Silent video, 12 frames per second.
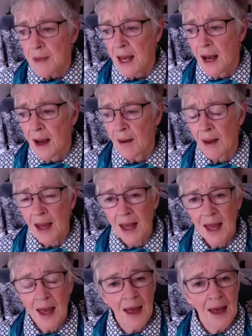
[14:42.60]
uh,
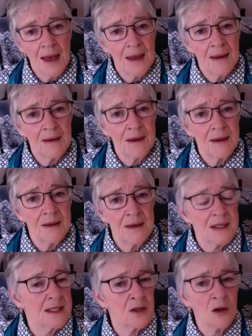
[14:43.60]
and this
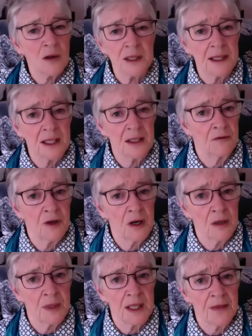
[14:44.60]
assault on the
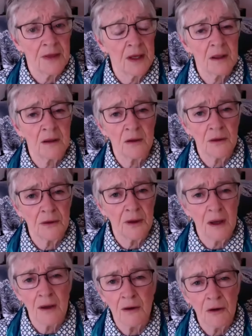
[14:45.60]
environment. I think a,
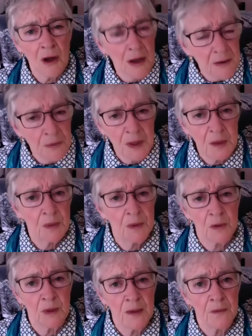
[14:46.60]
a, lot of people
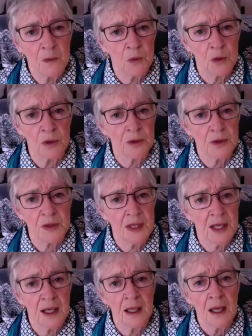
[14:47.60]
around the world are
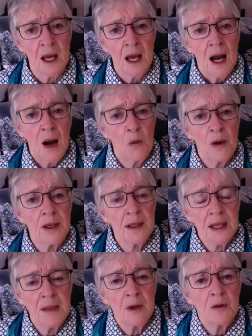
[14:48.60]
saying, I want to
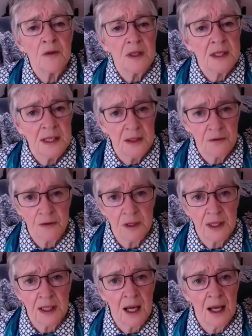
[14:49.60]
come out of this
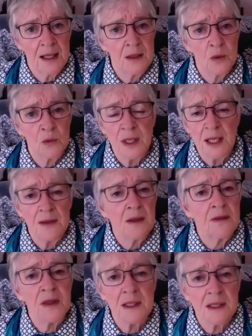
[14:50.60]
differently. I don't need the
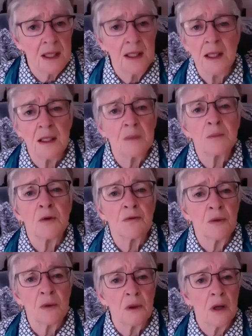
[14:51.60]
things I needed
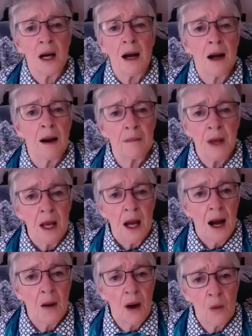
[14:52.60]
before. I, um,
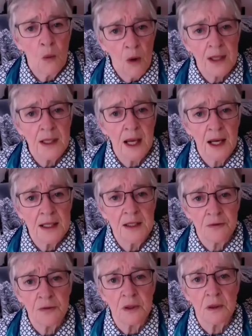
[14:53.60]
I, I want a
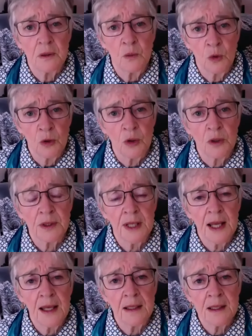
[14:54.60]
different world.
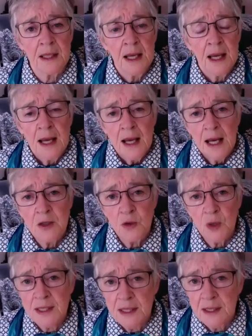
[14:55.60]
And
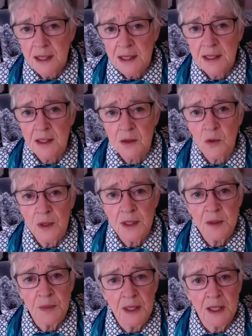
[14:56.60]
addressing this is going to
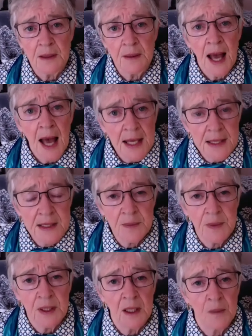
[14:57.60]
be, has to
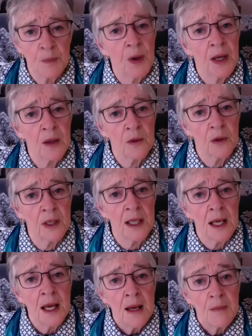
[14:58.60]
be a priority
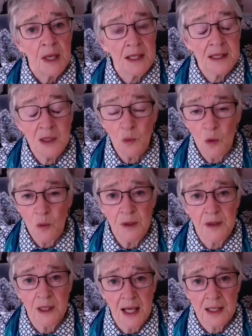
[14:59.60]
because this won't be
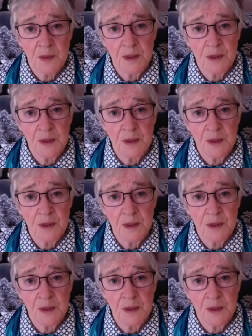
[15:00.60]
the last